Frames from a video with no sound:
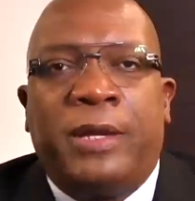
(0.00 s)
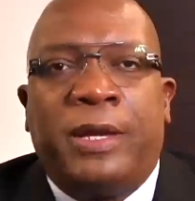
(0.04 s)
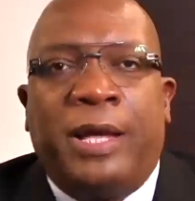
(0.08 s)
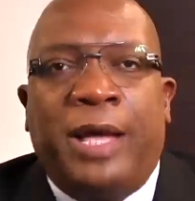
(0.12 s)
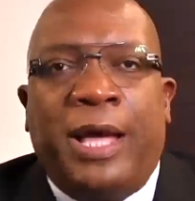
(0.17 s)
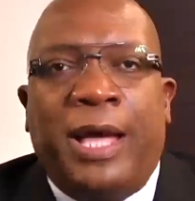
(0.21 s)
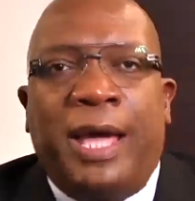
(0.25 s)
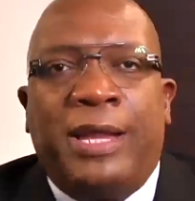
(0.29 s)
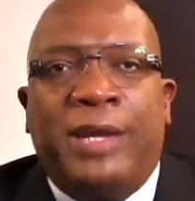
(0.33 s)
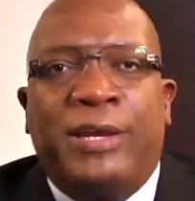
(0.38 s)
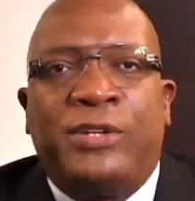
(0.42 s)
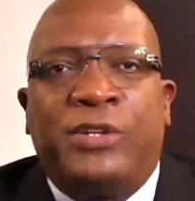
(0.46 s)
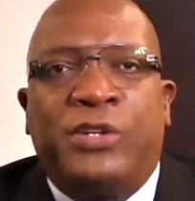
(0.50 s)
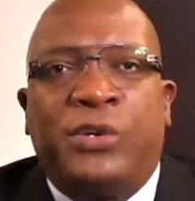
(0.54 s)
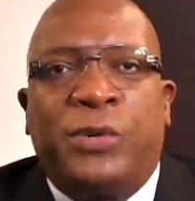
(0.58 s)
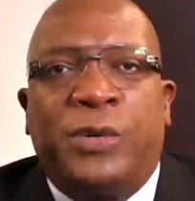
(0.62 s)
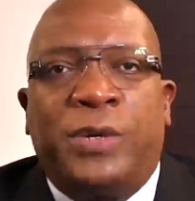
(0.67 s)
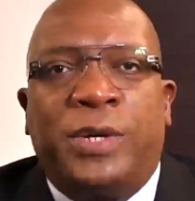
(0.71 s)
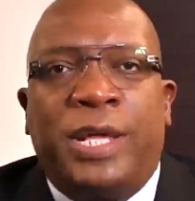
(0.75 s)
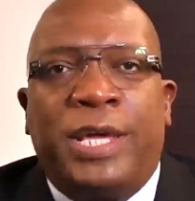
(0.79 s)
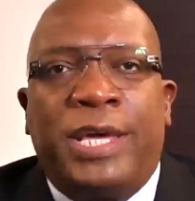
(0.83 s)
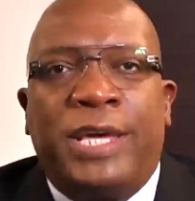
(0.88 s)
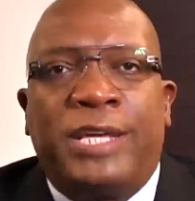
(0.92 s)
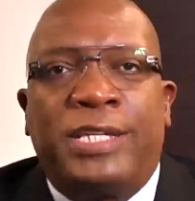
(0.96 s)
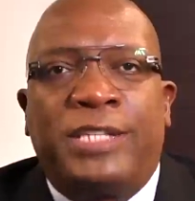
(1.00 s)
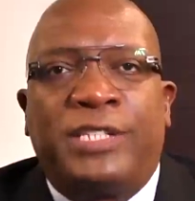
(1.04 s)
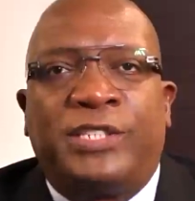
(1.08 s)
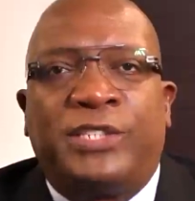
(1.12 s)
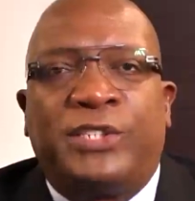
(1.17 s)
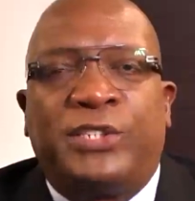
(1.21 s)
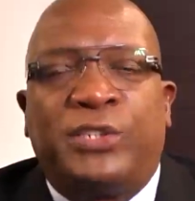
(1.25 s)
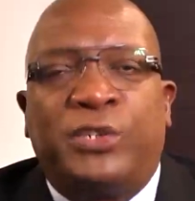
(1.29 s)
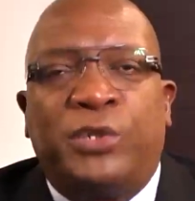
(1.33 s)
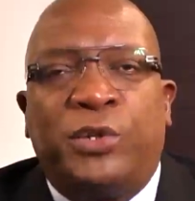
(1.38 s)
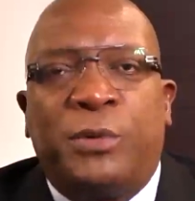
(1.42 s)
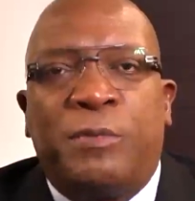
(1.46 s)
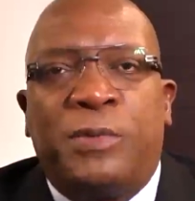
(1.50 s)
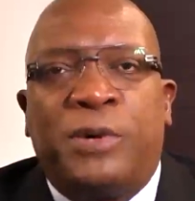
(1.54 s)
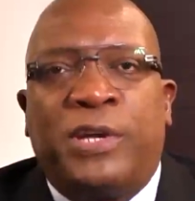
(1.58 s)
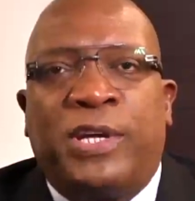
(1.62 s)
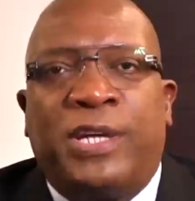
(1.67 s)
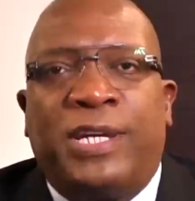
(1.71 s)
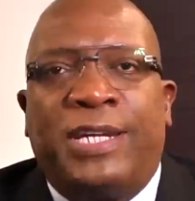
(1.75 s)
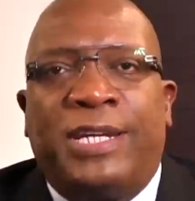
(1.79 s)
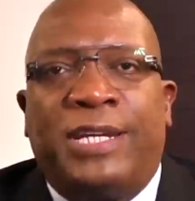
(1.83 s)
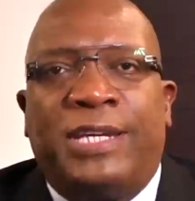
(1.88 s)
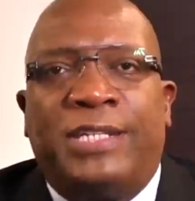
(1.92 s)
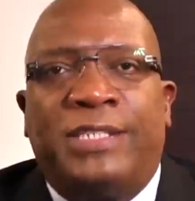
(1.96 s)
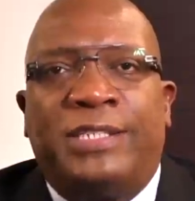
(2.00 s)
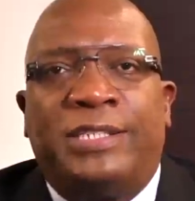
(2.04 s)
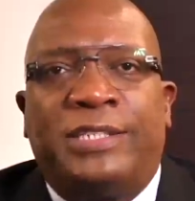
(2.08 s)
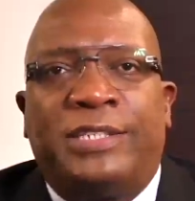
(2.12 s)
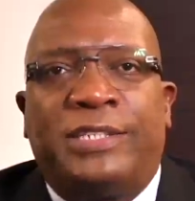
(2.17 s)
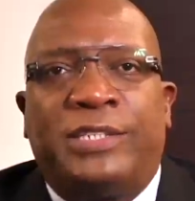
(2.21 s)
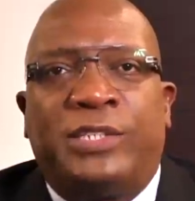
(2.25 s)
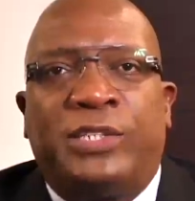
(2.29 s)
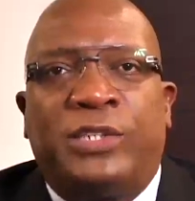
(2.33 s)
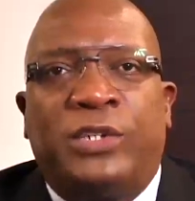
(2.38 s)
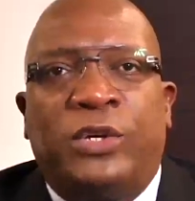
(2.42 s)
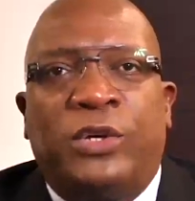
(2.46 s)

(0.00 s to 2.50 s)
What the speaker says: and today's two murders,